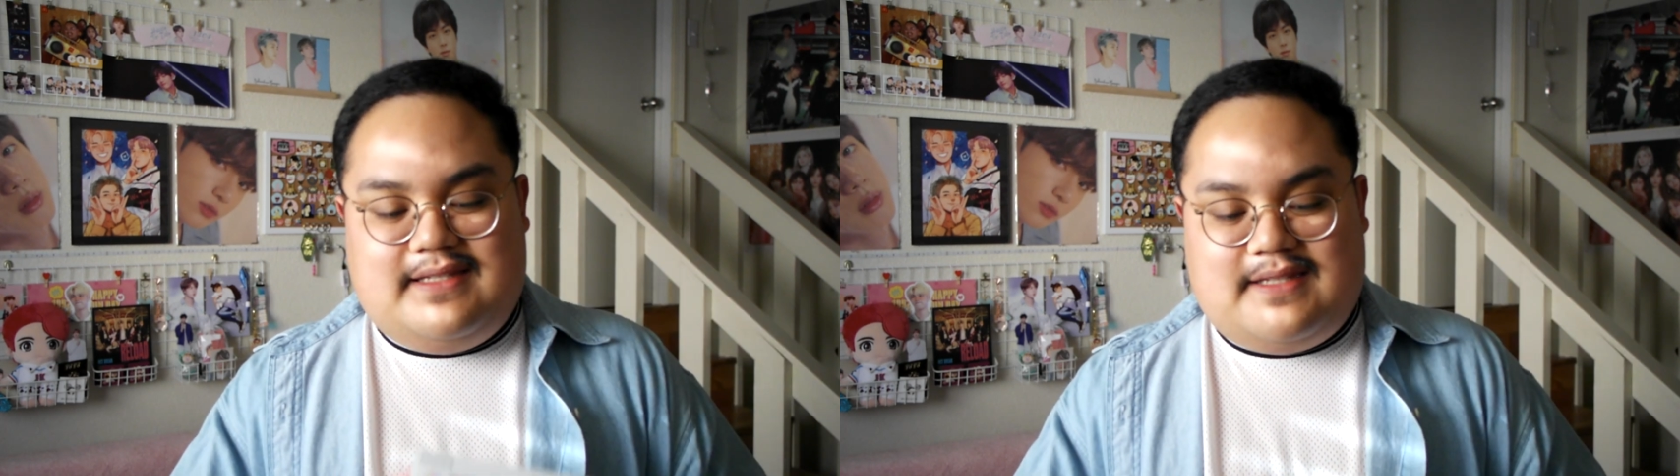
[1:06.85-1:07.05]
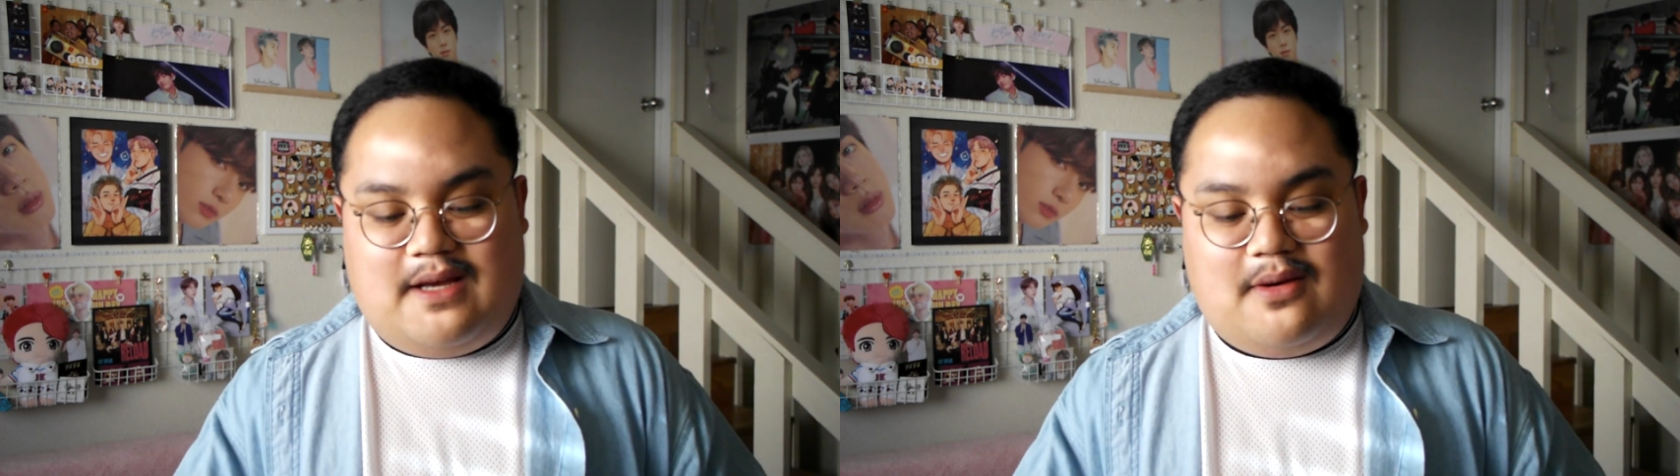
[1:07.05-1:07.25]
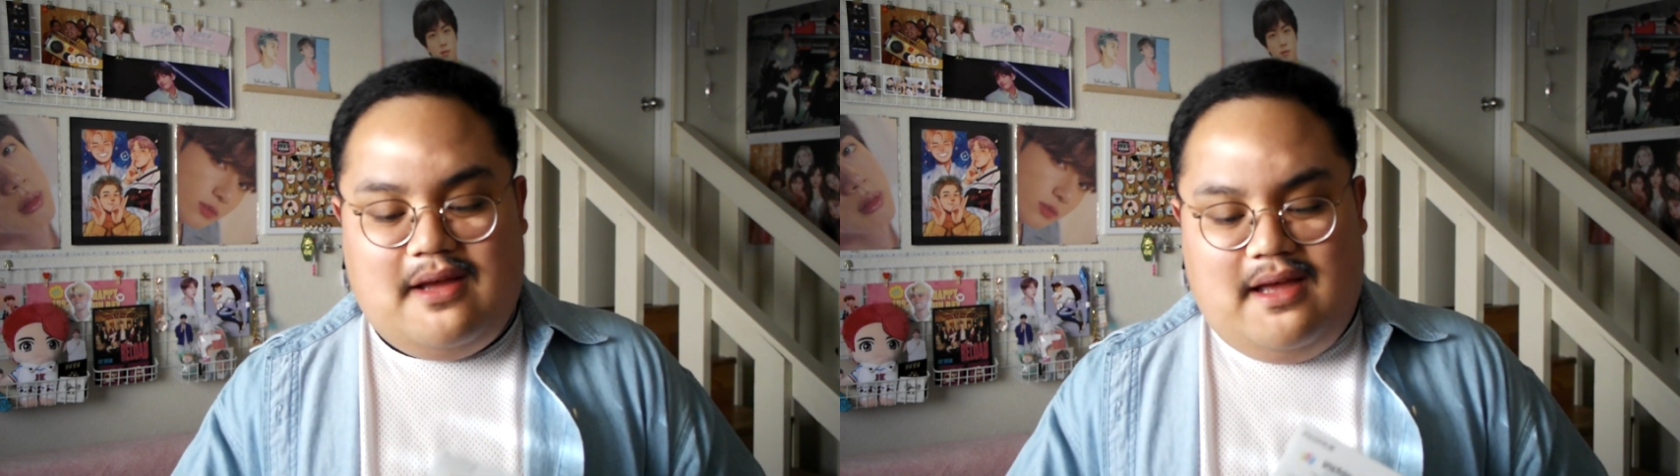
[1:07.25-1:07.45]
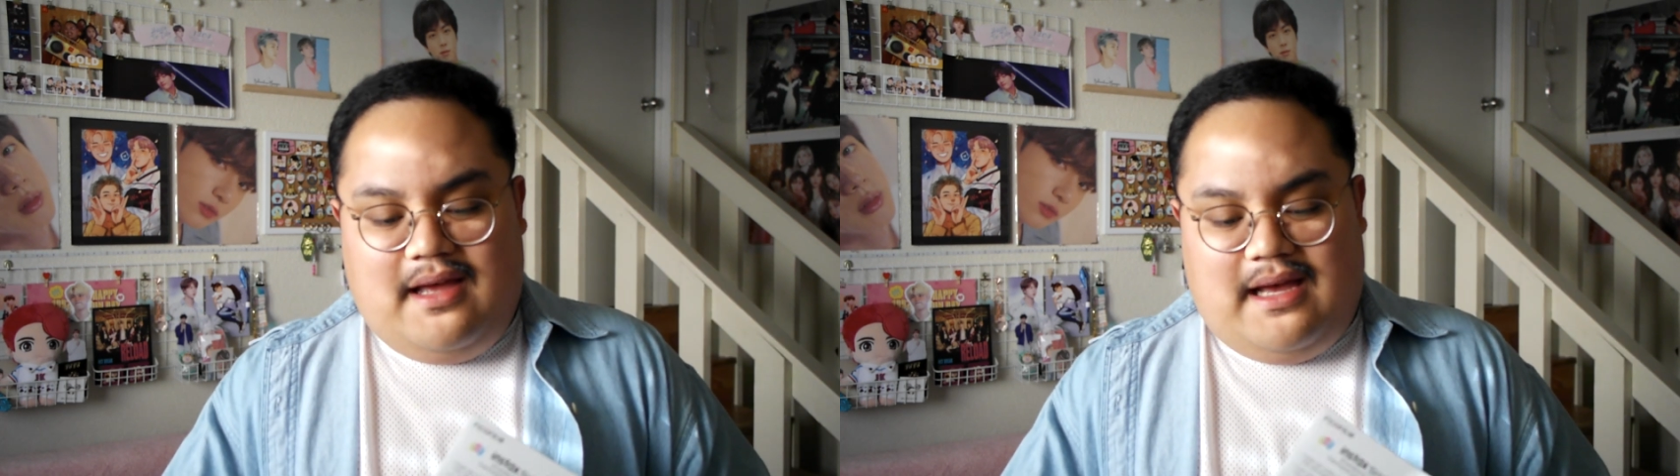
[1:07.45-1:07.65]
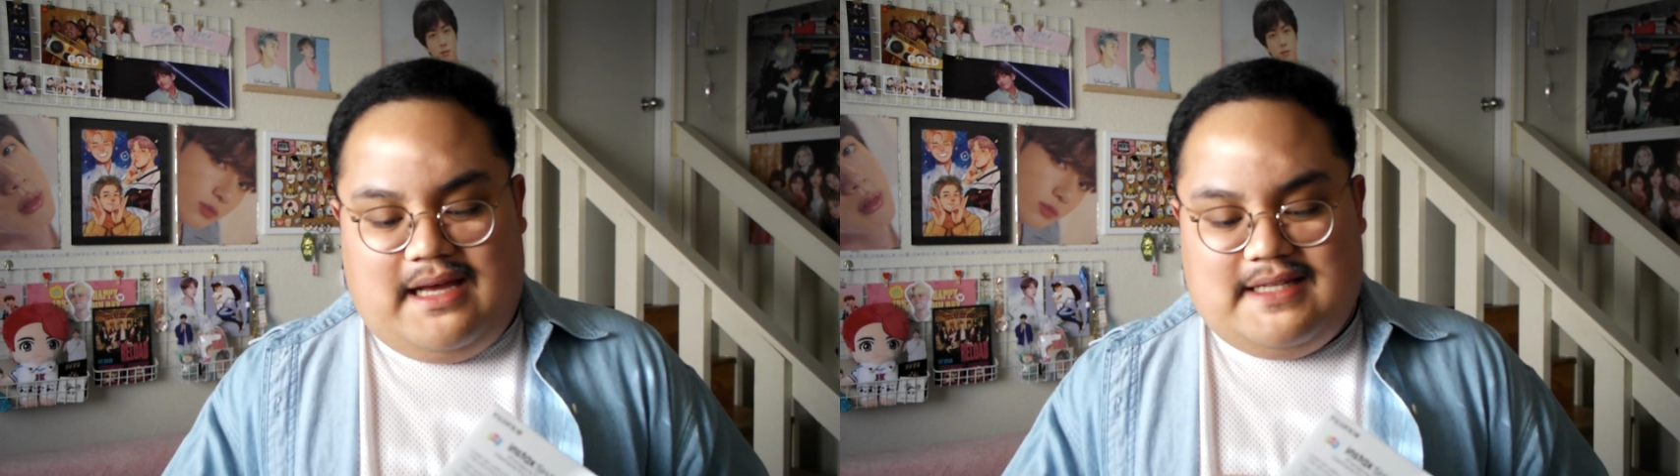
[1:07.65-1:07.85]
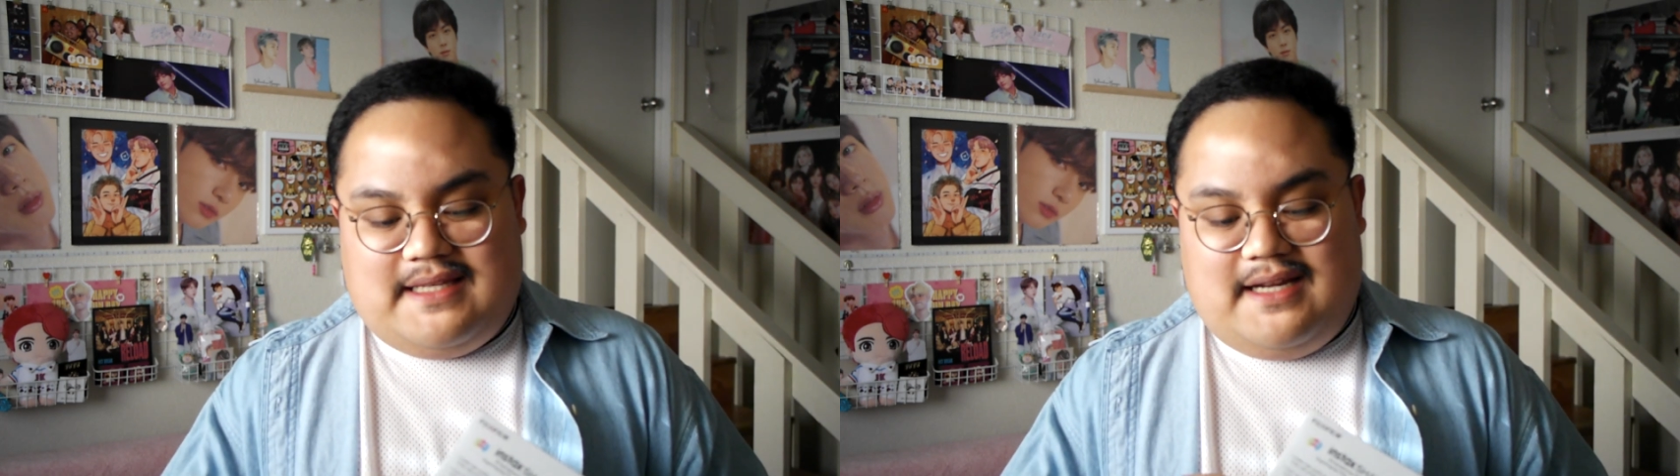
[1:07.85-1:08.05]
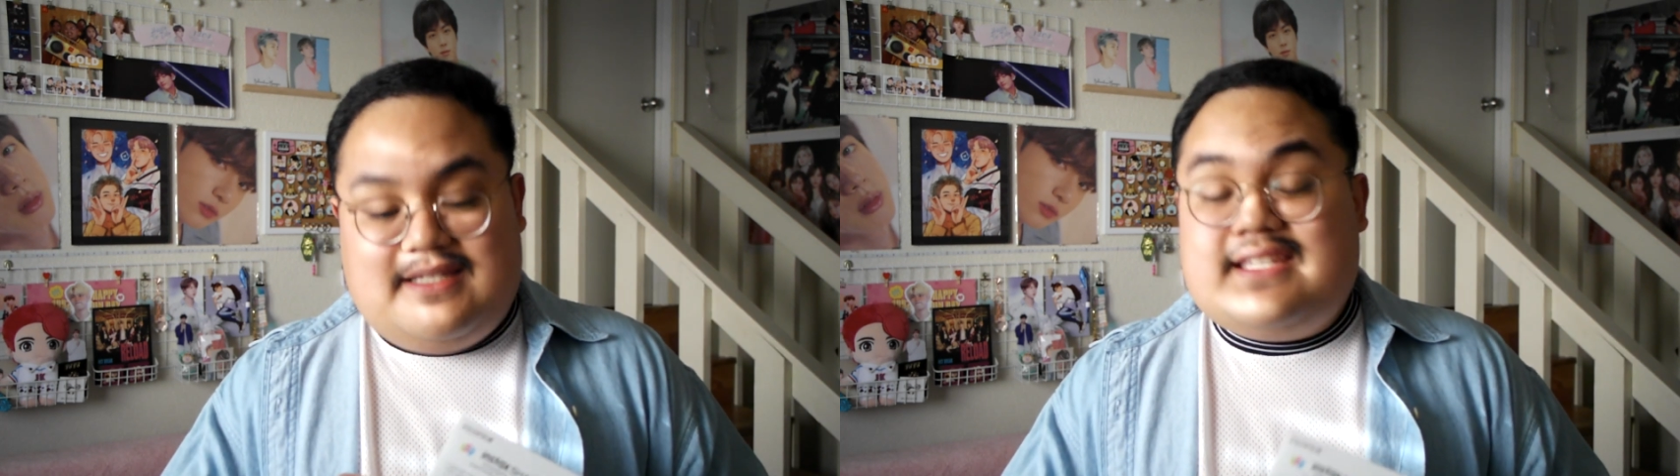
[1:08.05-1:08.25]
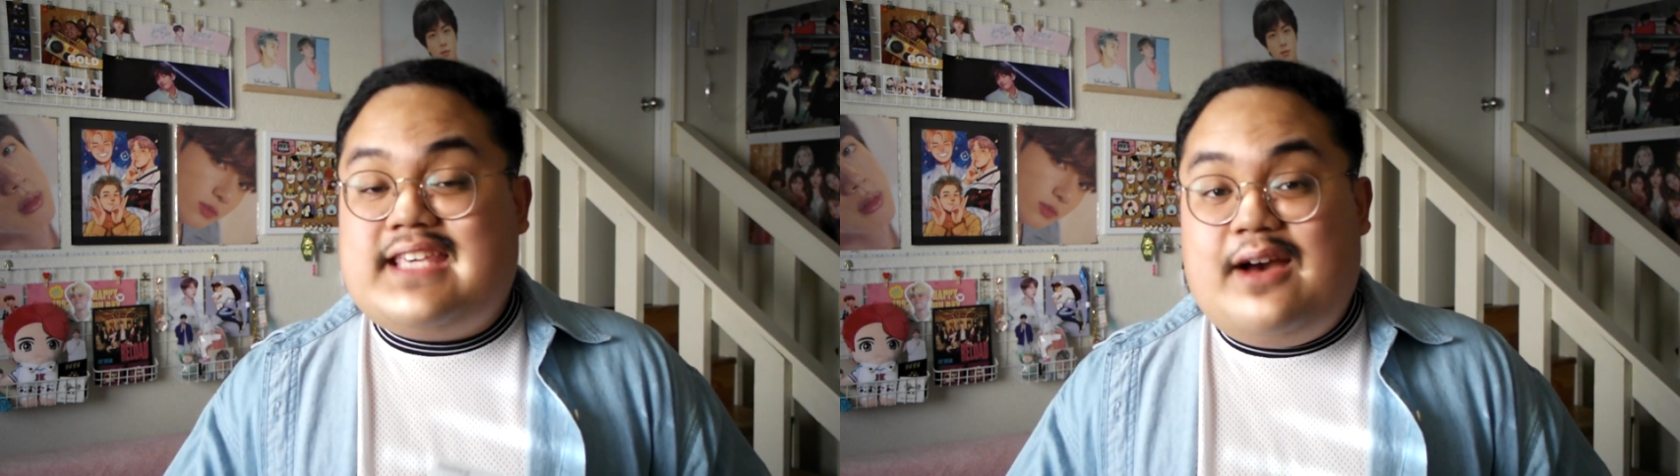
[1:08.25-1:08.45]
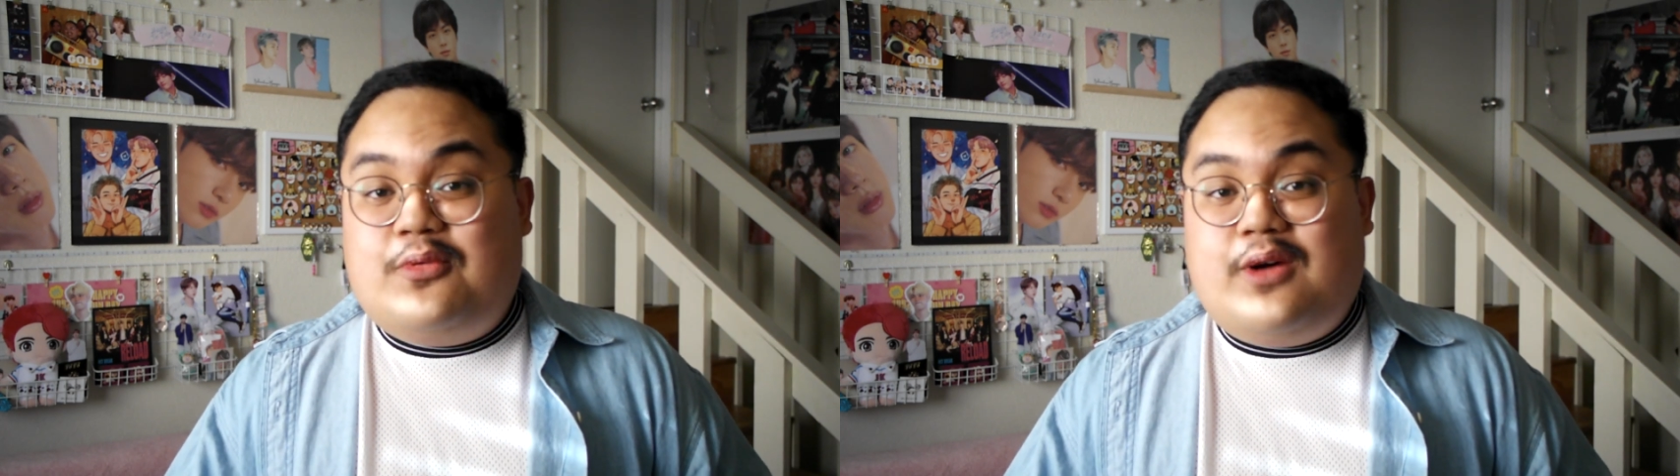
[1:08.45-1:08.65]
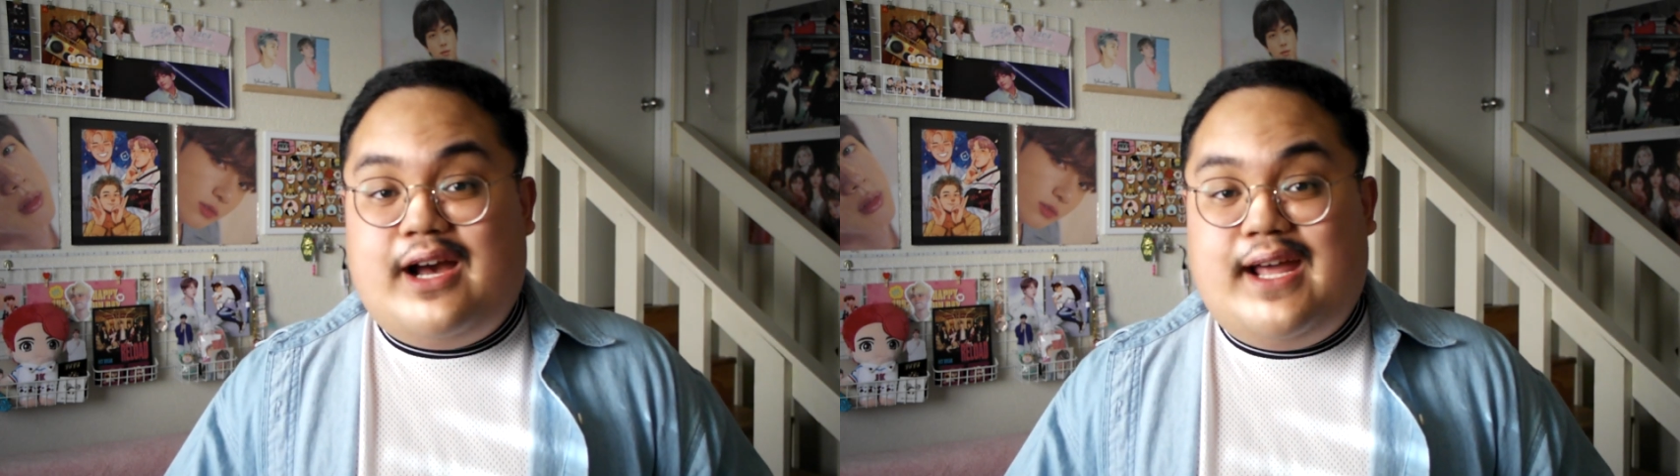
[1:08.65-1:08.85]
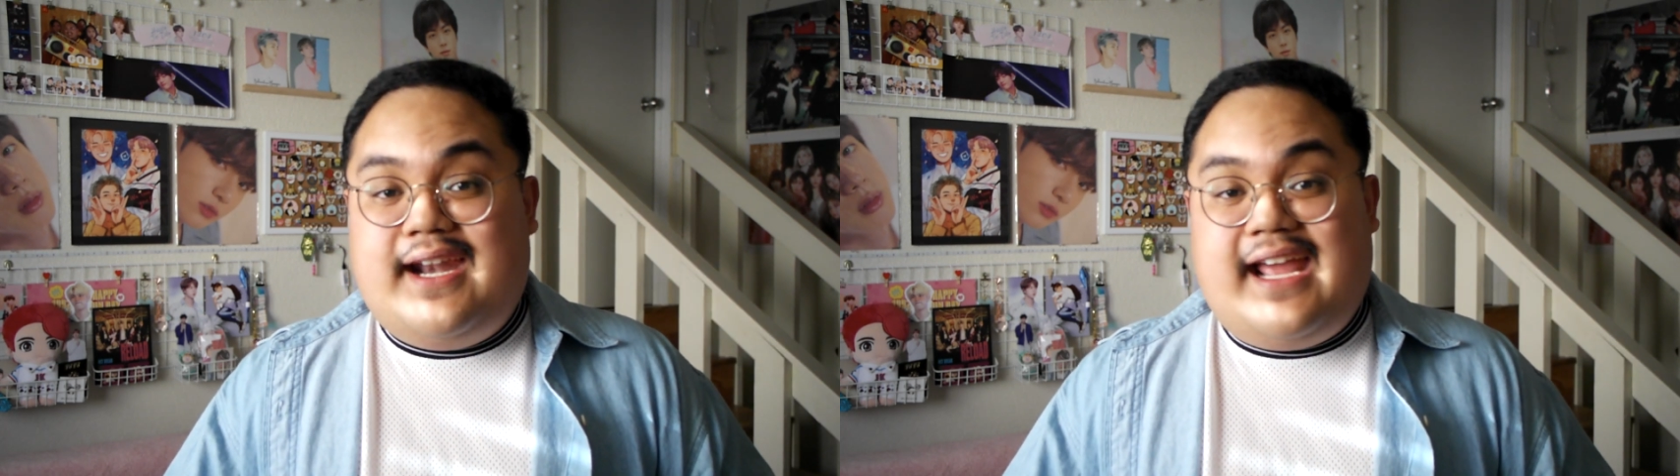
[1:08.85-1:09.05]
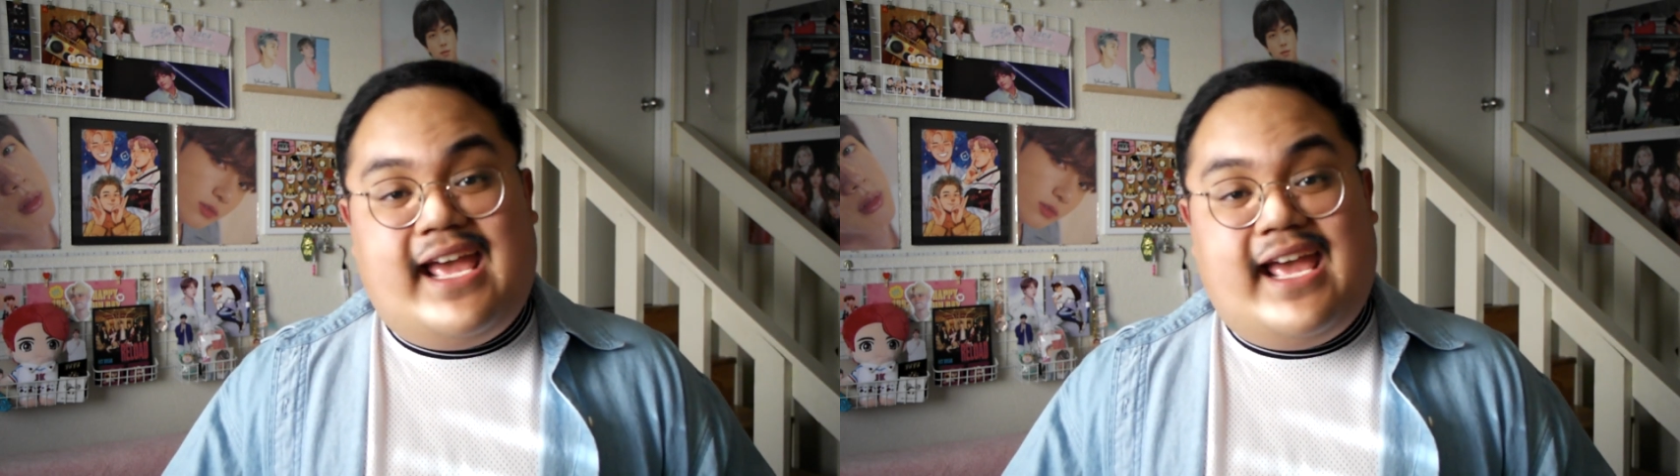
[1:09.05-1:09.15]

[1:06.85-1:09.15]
So I decided to get one,